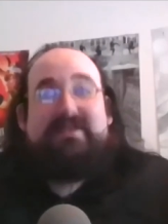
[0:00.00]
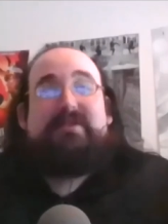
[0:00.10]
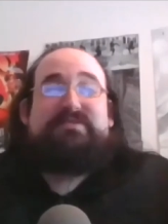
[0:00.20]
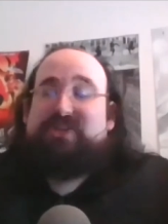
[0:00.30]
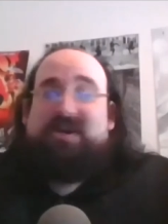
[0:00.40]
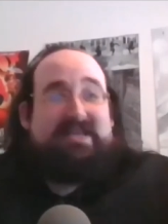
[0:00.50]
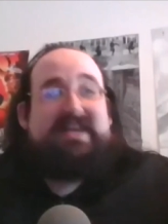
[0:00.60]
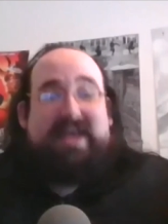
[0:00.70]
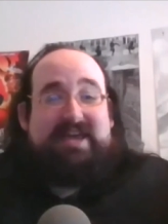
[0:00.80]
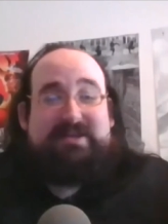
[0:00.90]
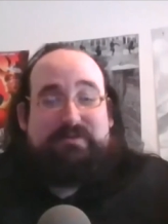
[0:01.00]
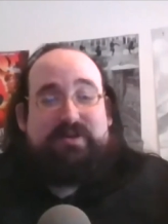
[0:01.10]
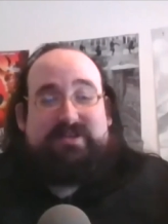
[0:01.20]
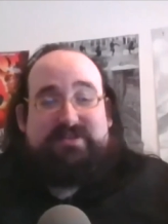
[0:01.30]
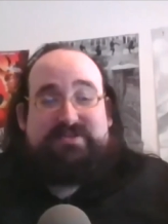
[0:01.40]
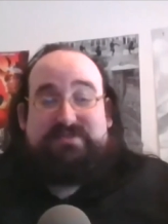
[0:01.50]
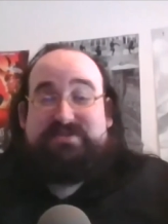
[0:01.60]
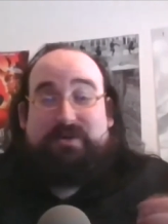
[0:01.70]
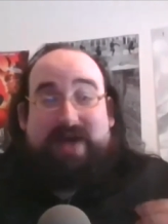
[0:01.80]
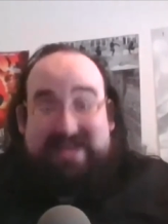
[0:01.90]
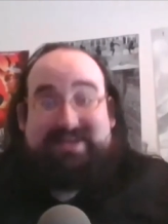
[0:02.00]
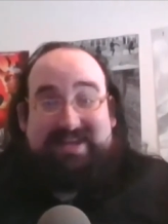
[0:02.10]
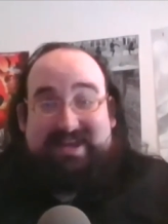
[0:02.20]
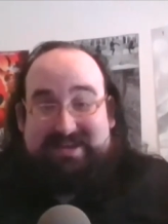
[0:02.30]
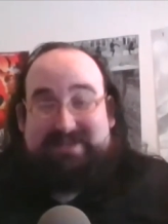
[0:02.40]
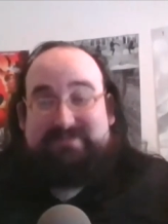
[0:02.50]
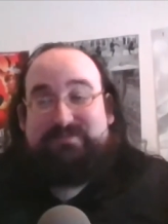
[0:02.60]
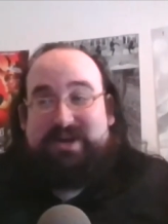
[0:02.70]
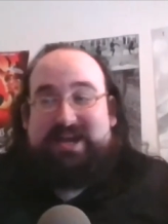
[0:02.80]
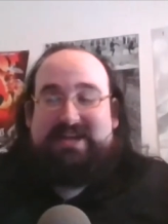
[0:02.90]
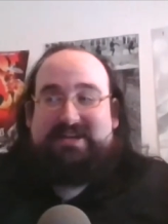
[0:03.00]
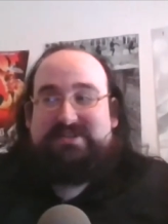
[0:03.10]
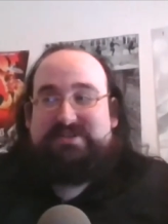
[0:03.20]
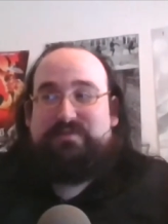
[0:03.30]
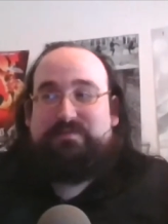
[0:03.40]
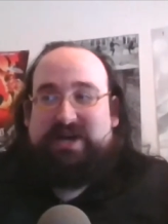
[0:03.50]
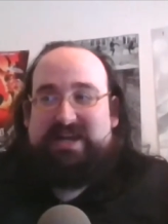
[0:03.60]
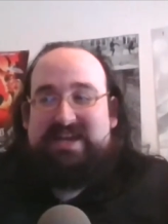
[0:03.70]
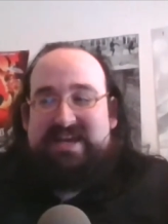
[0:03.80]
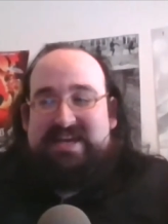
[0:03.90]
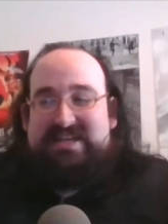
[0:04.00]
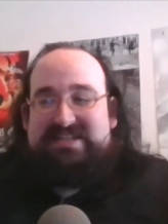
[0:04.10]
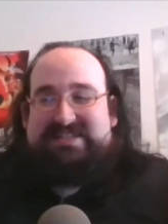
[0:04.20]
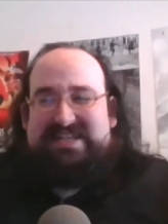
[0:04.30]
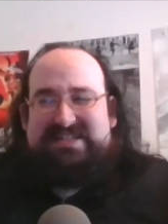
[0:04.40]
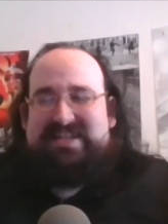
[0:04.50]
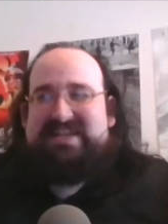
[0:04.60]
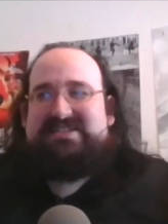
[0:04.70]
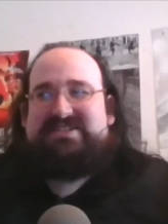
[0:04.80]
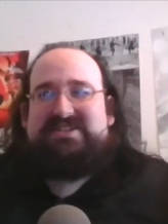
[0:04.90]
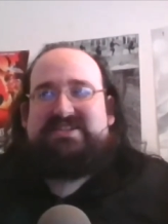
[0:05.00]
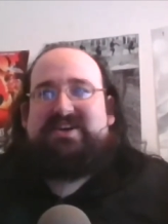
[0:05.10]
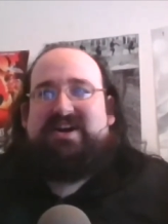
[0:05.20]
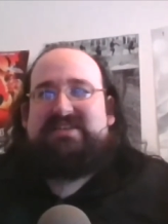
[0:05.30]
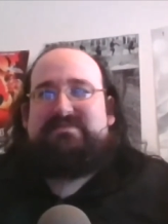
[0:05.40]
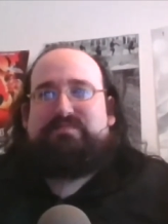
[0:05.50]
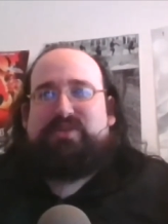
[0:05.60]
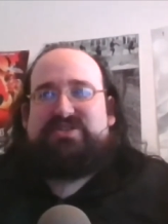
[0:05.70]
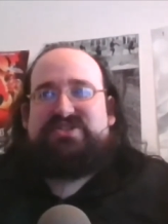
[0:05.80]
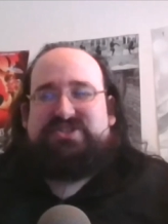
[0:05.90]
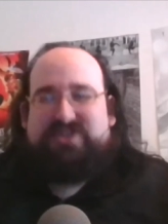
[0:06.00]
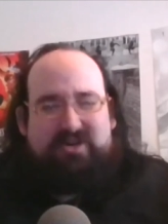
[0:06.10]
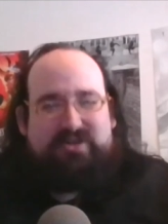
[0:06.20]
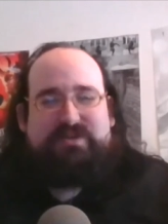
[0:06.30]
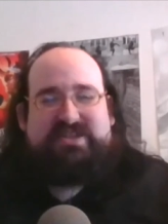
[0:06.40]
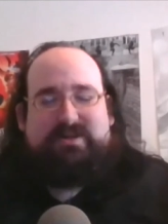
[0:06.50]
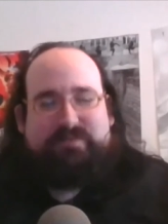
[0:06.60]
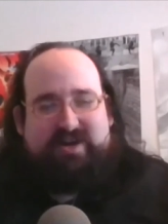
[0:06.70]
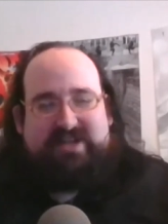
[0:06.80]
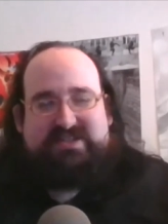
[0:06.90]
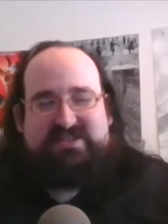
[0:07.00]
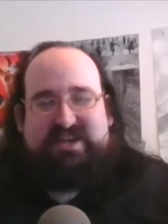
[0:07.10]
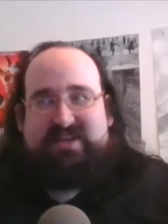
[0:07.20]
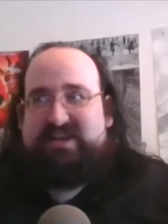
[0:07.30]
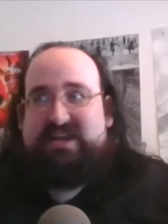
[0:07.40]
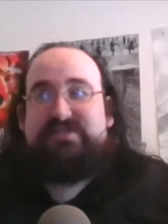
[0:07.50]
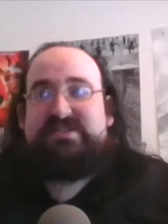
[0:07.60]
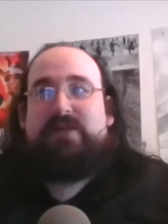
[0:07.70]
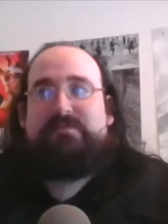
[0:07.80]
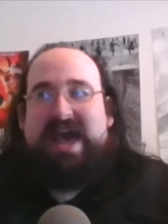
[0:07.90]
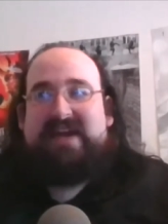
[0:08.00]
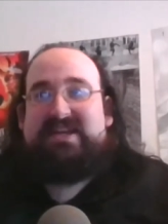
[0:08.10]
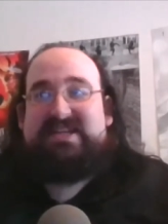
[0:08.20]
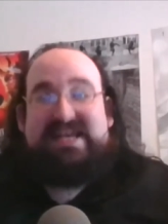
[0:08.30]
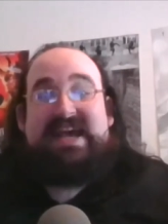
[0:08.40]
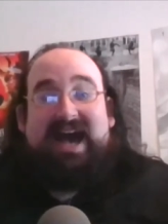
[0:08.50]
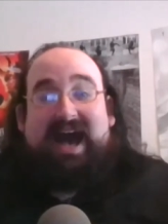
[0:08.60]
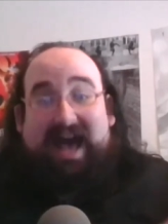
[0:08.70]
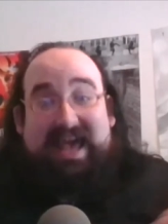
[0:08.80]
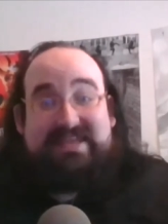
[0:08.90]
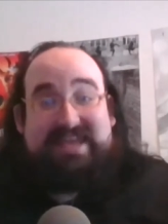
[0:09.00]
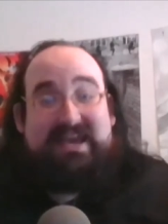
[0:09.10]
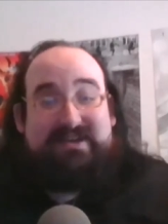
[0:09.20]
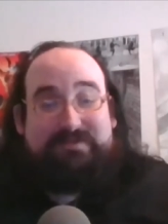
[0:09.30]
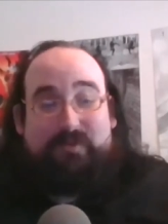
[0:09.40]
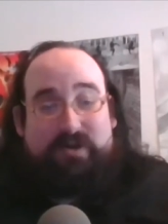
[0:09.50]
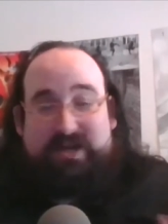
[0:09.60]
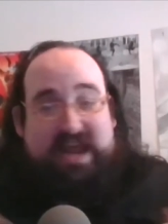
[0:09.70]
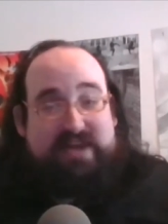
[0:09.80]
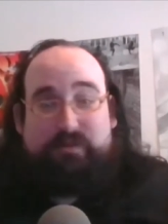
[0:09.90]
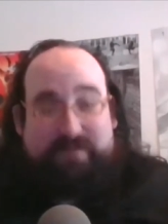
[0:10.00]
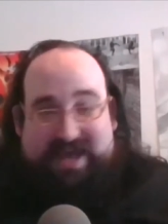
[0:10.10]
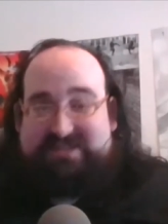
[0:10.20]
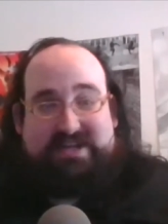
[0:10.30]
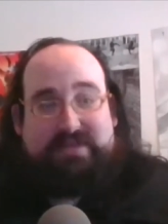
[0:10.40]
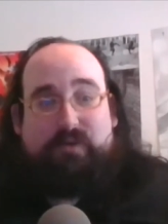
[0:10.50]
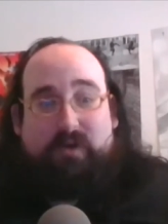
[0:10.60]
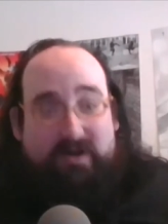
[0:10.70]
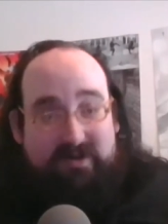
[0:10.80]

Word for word: uh, Charlie and Haley work there too, so I can get in when I need to. But Disney has just gone berserk with their prices lately. Here's how bad it is: I can't afford an annual pass anymore.